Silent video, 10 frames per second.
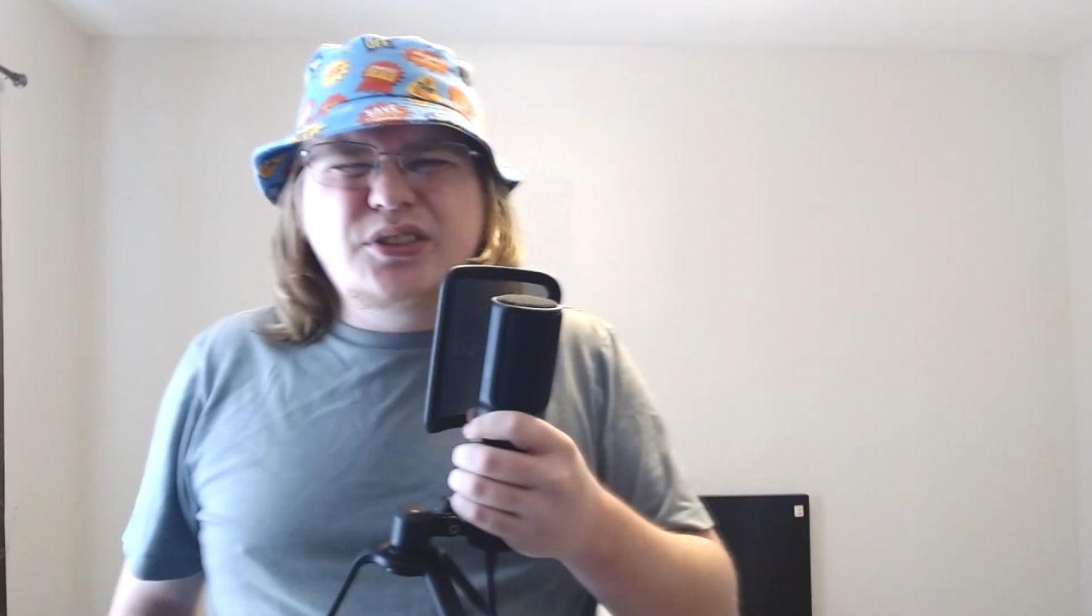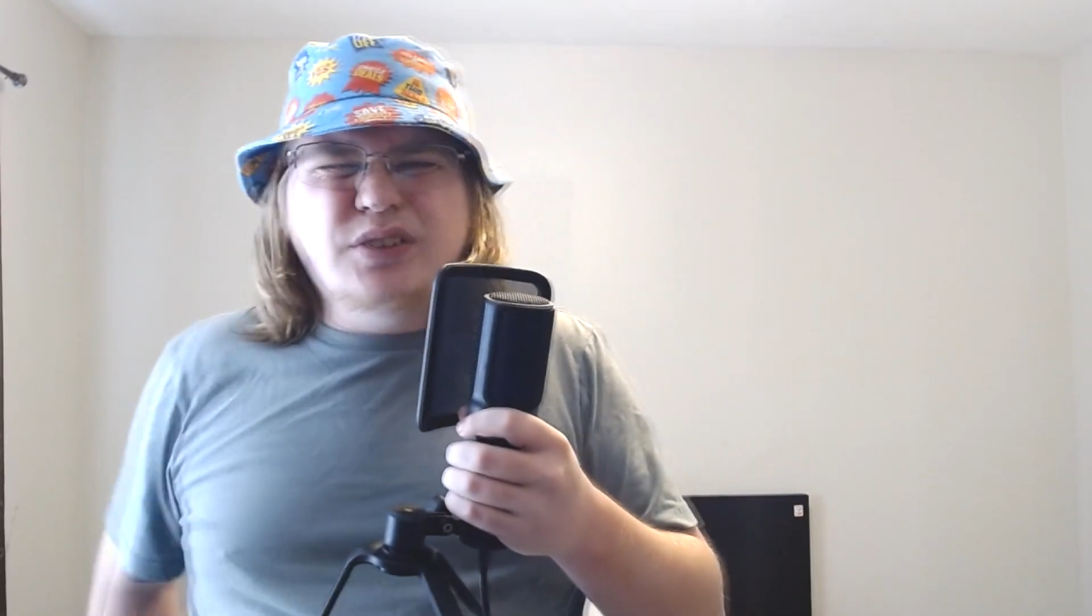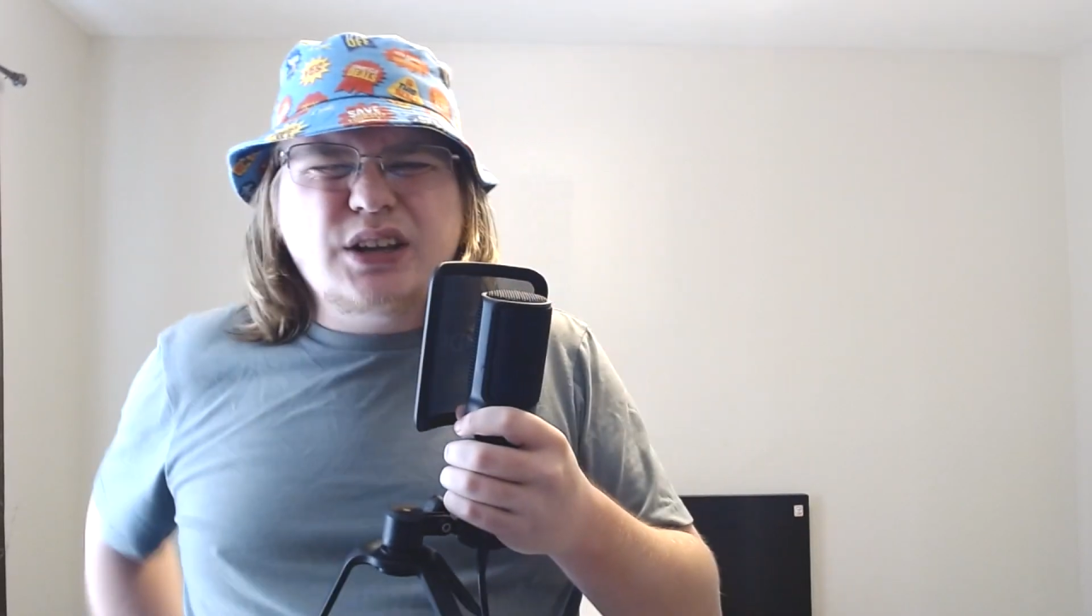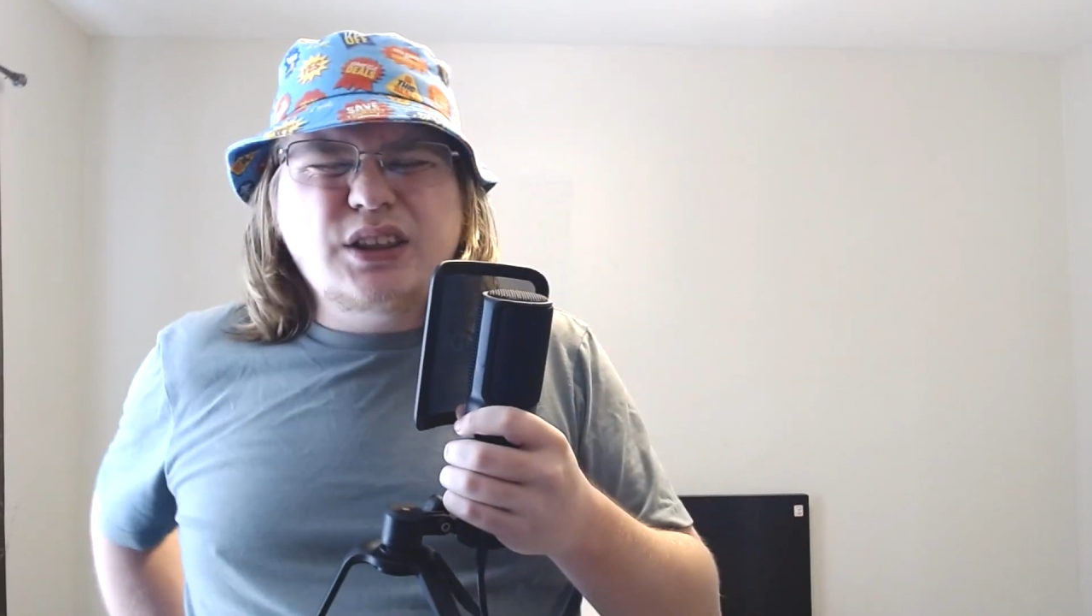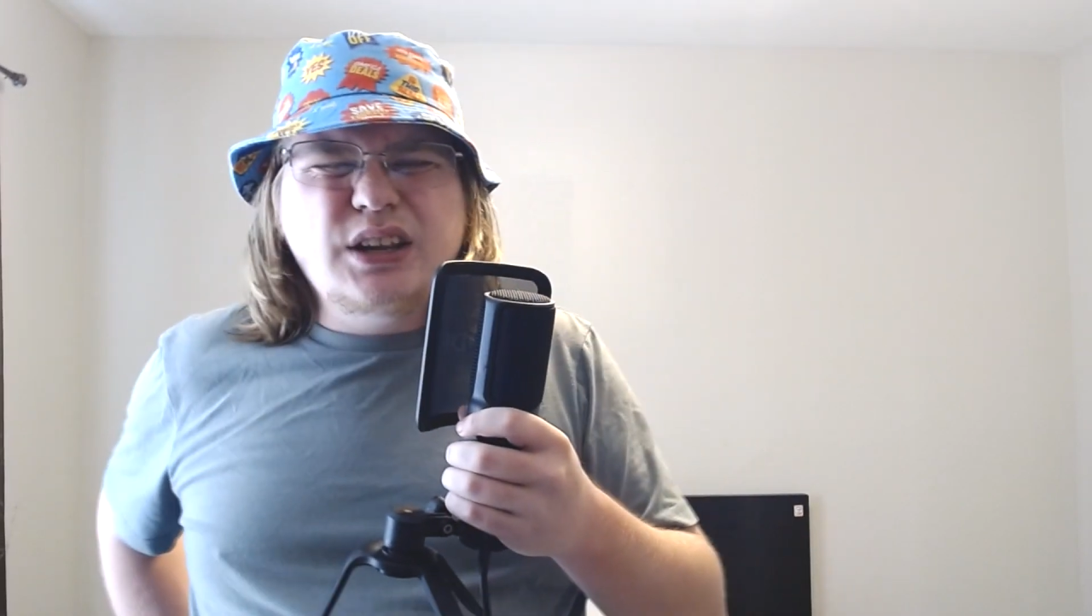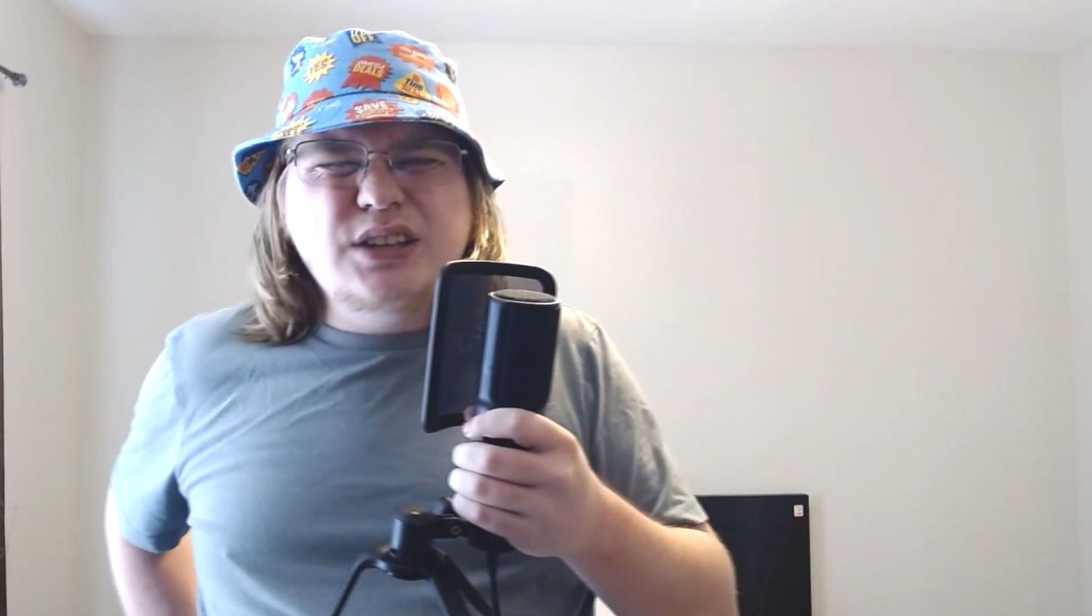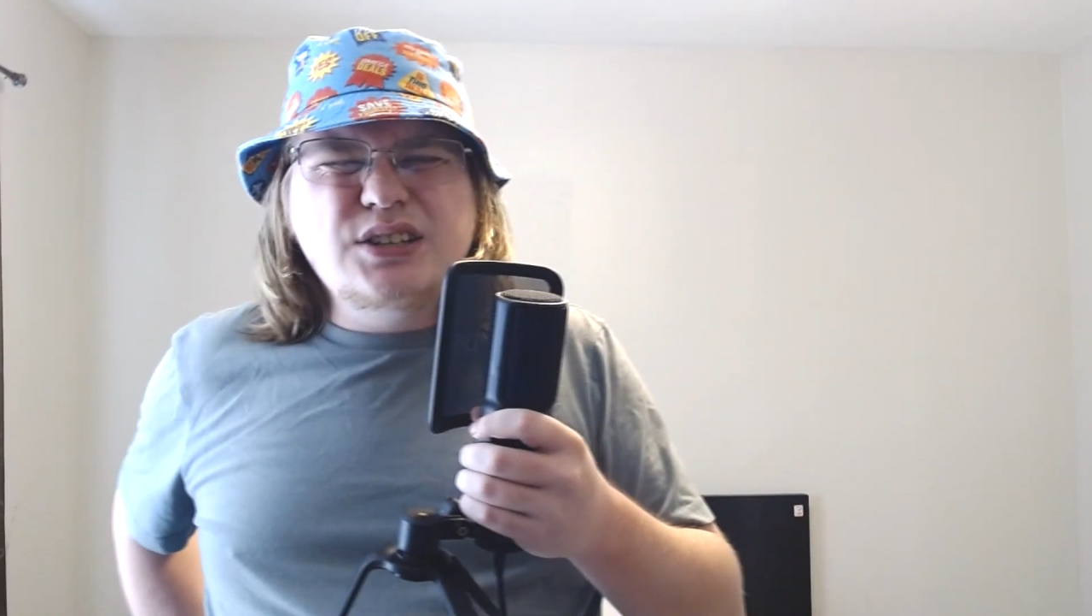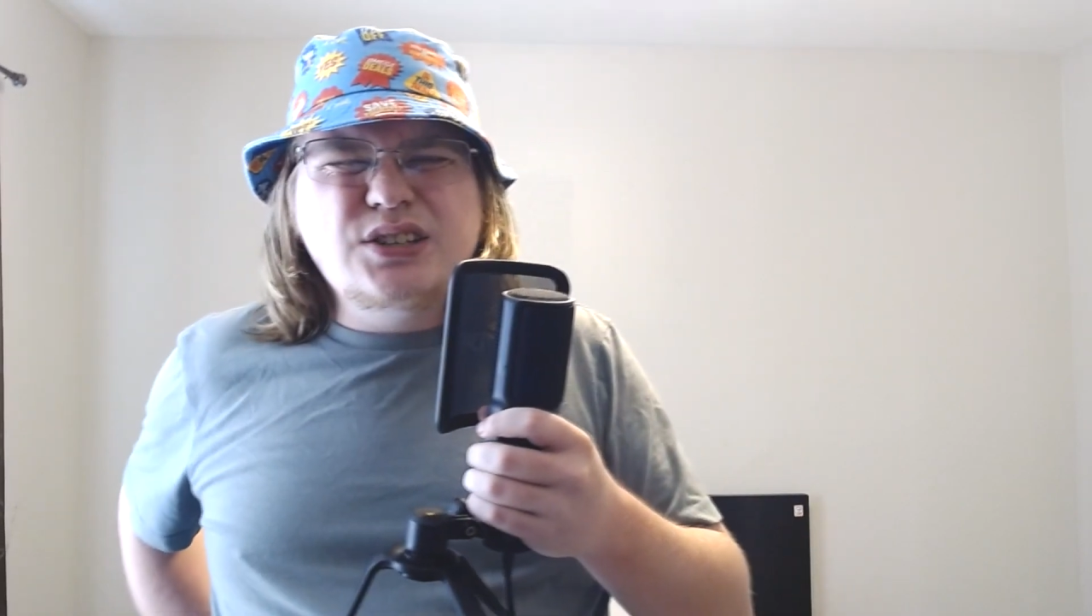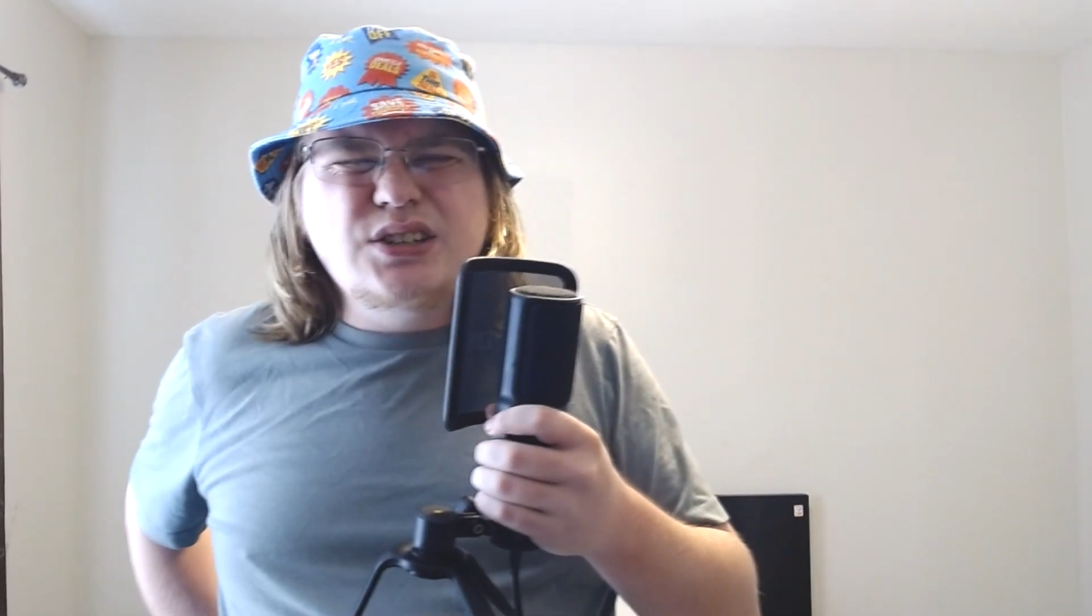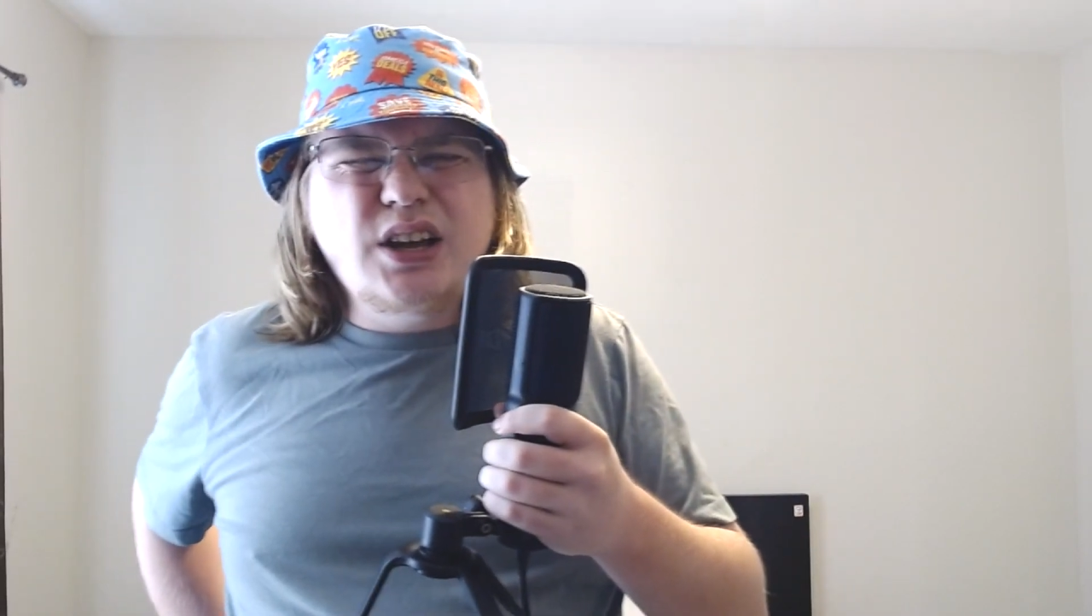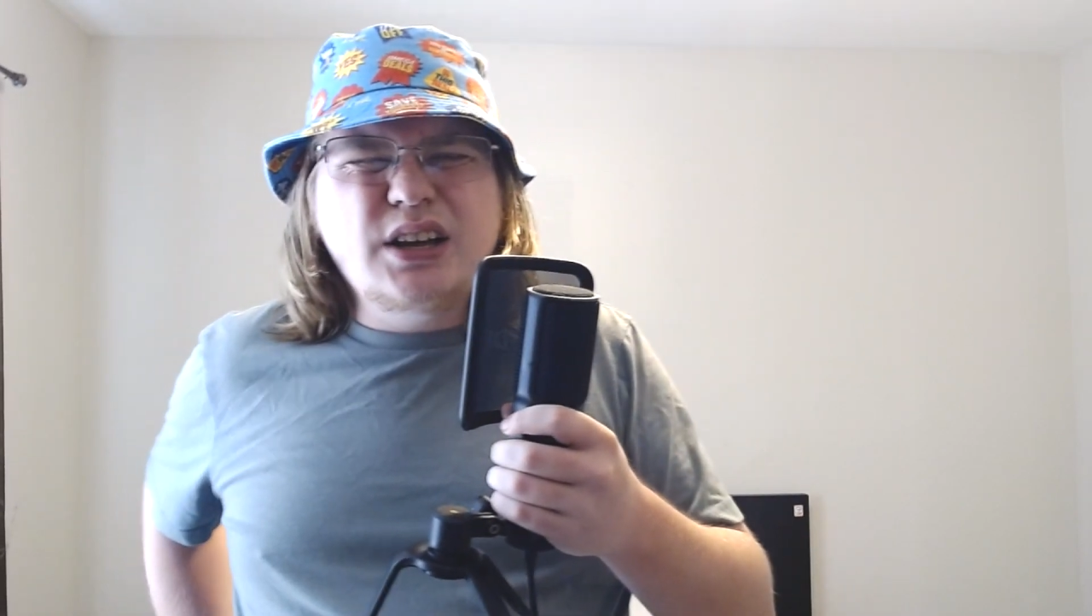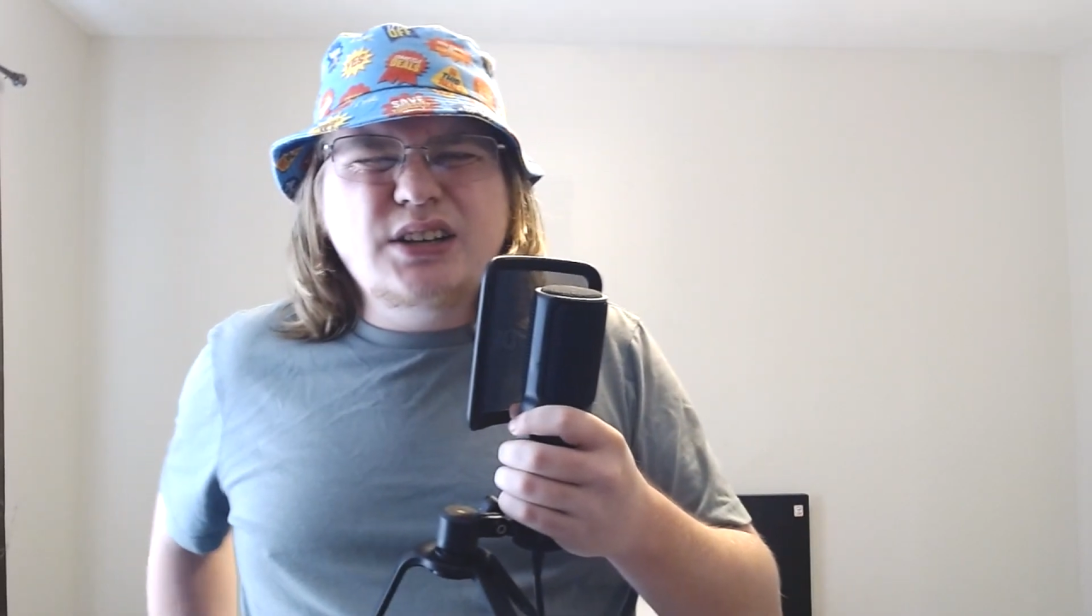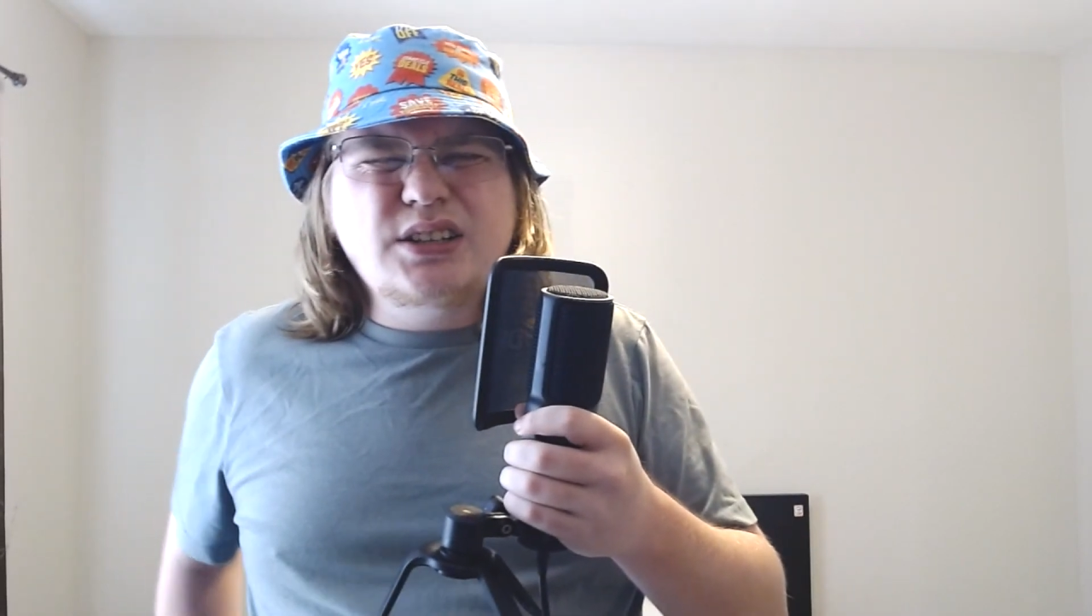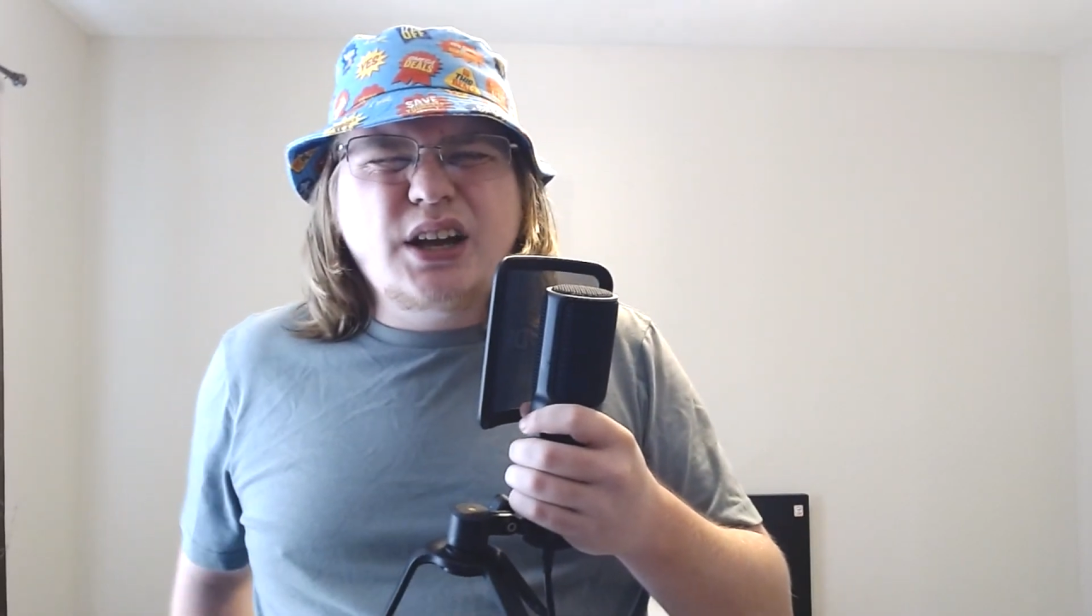the fact that it's not